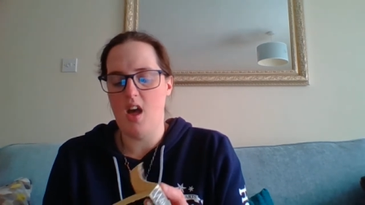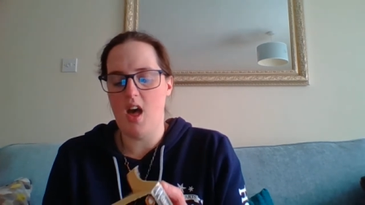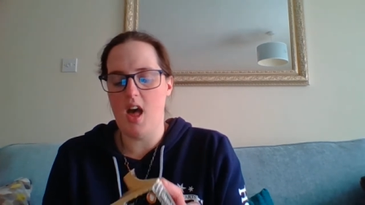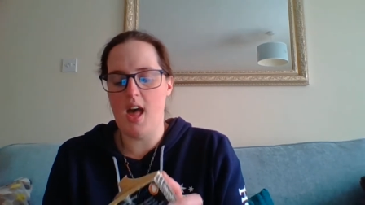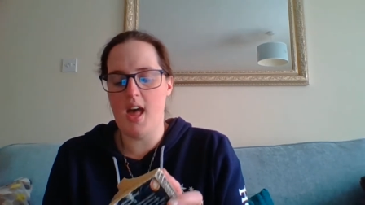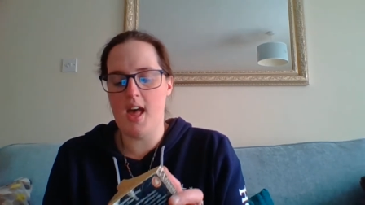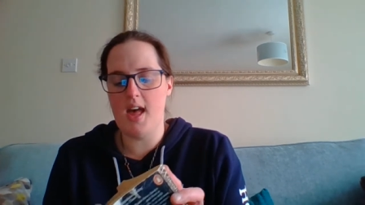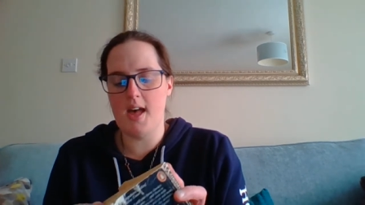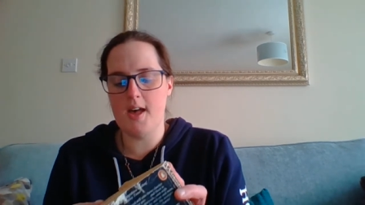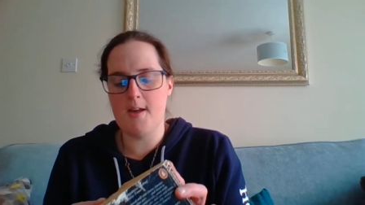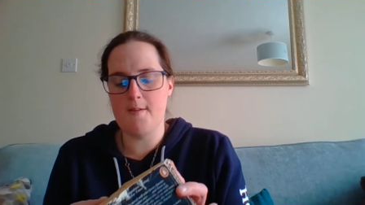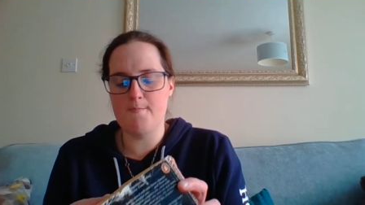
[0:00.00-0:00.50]

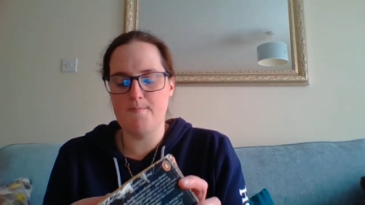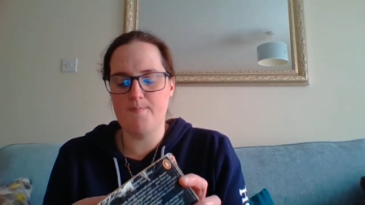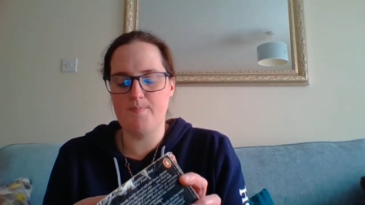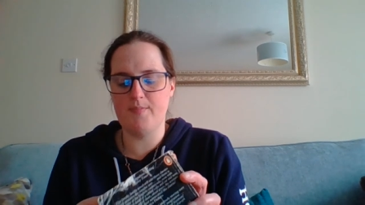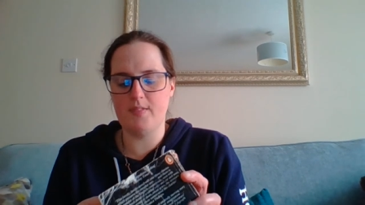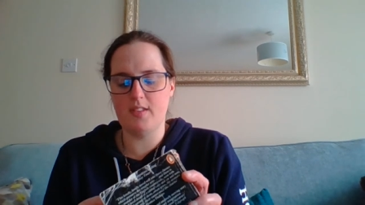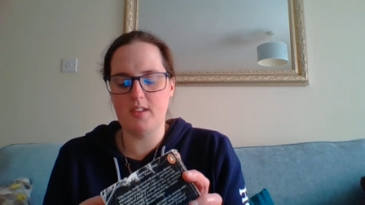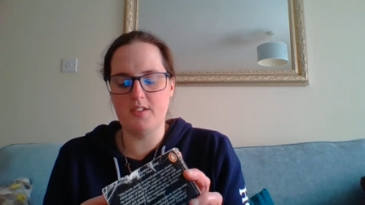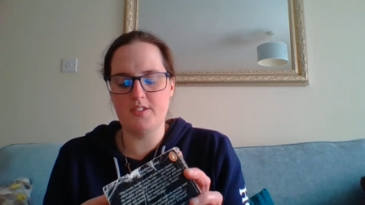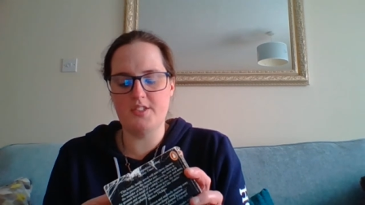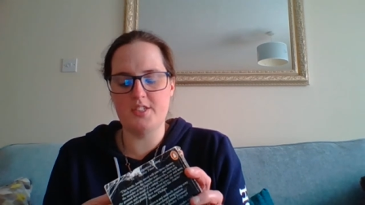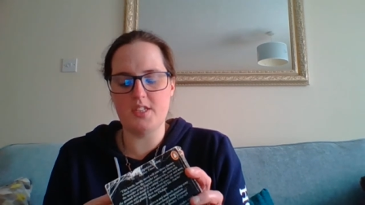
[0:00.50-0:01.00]
Um,
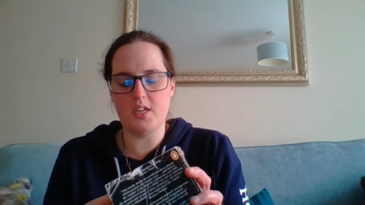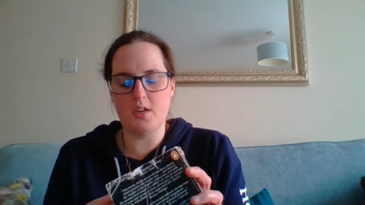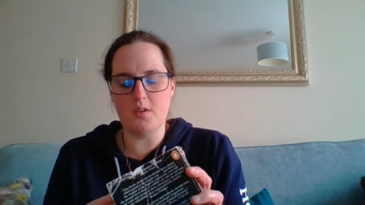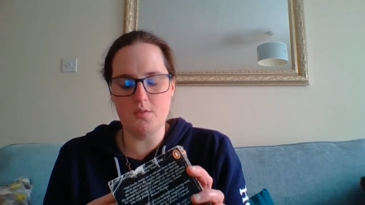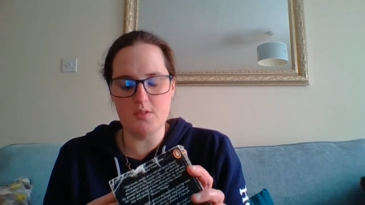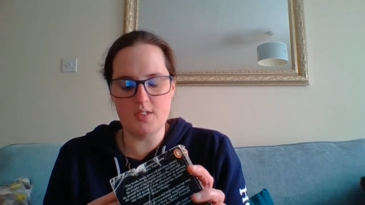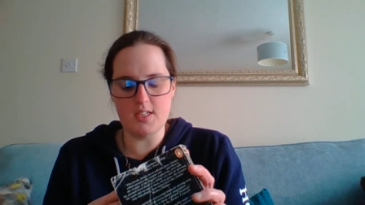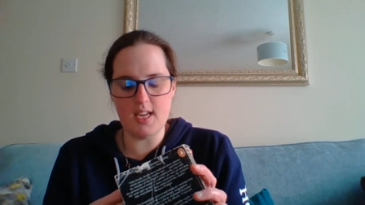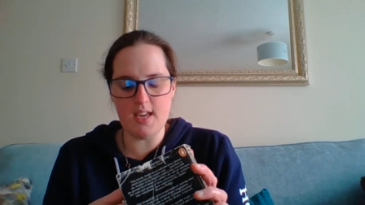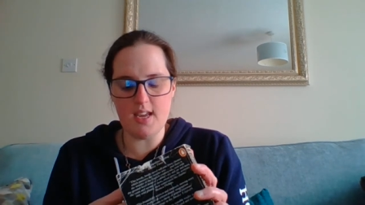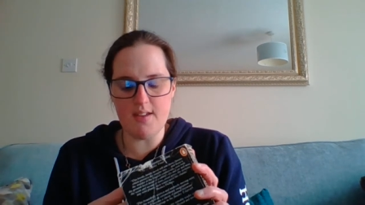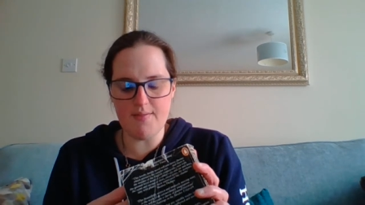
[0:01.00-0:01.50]
so
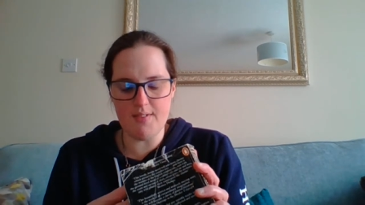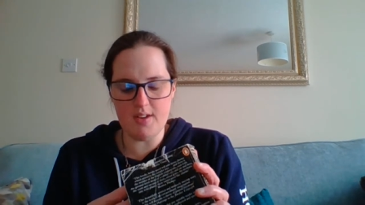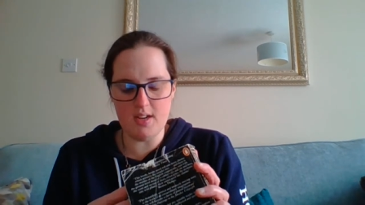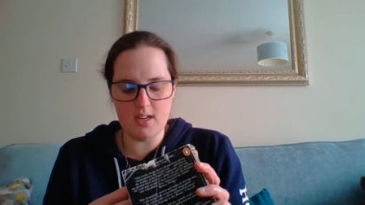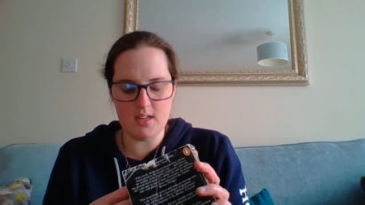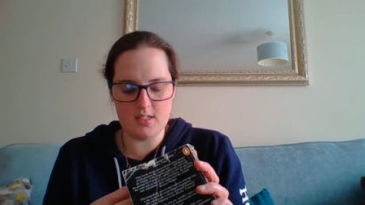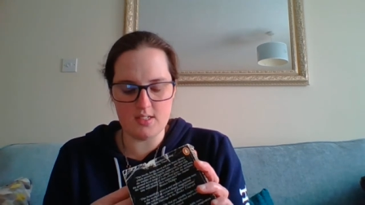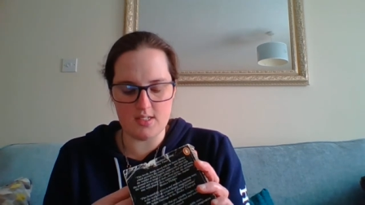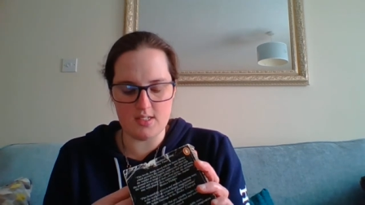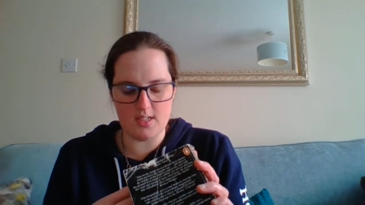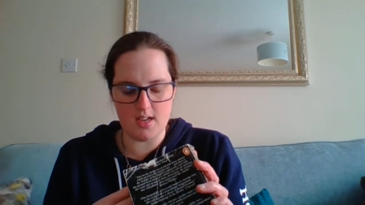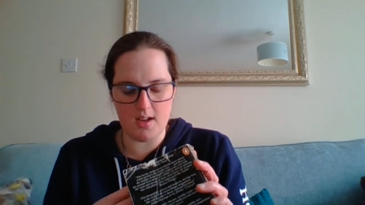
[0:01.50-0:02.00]
to give you an
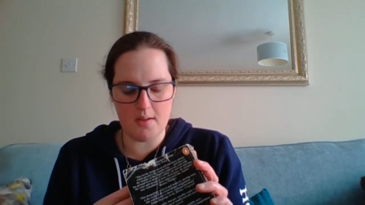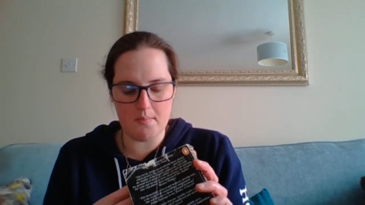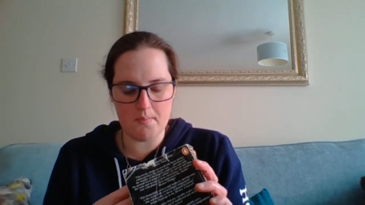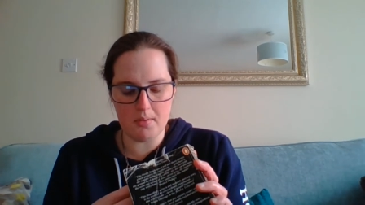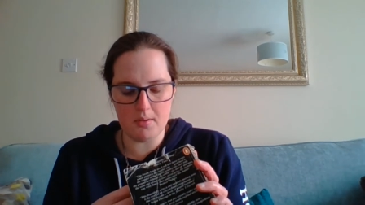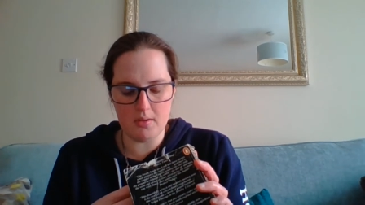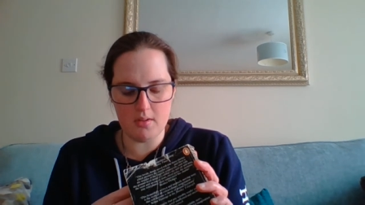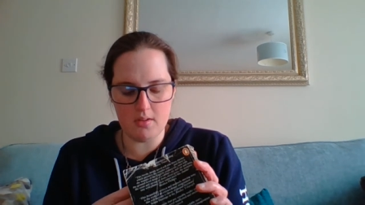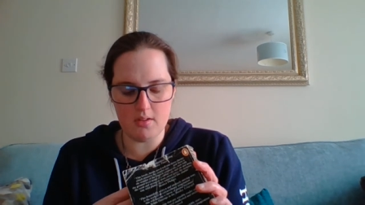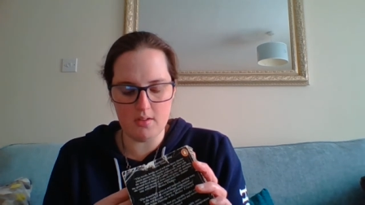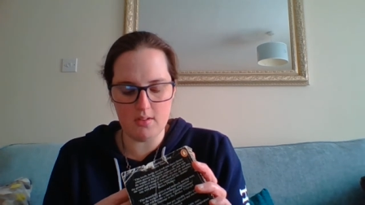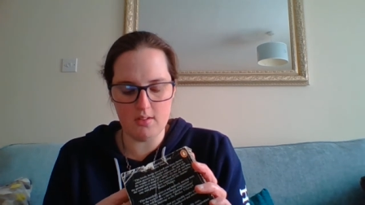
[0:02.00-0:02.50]

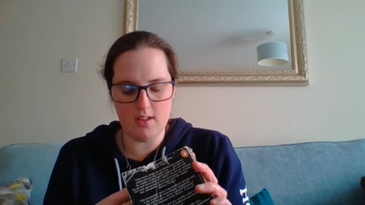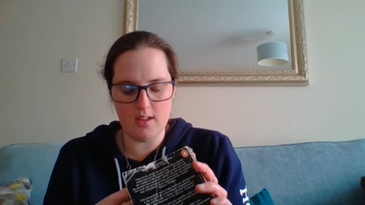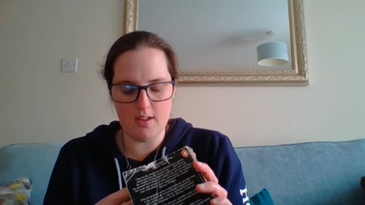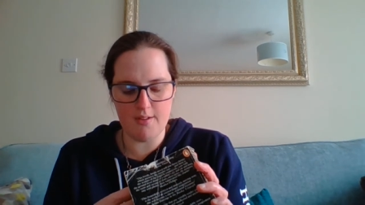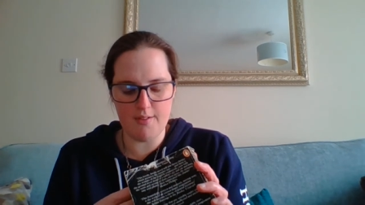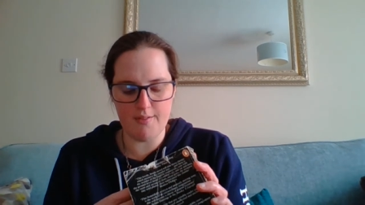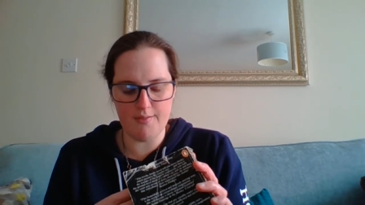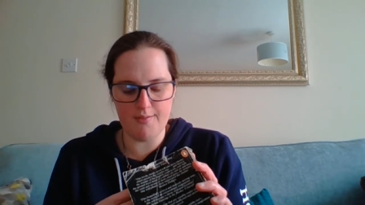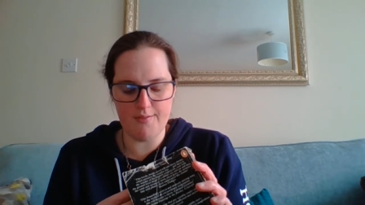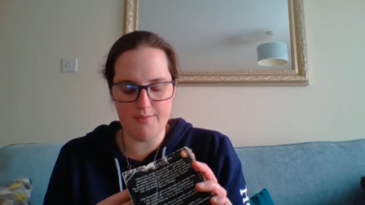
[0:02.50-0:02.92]
example of